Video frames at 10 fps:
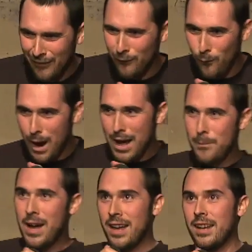why
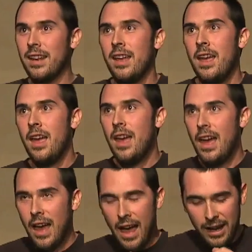mine?
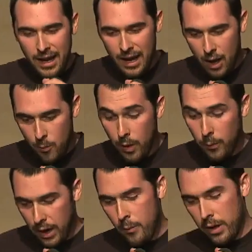And but
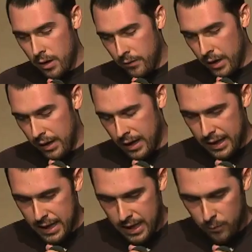when I went over there,
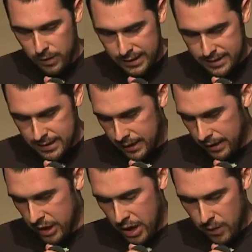he had a really
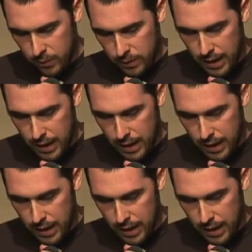sick goat,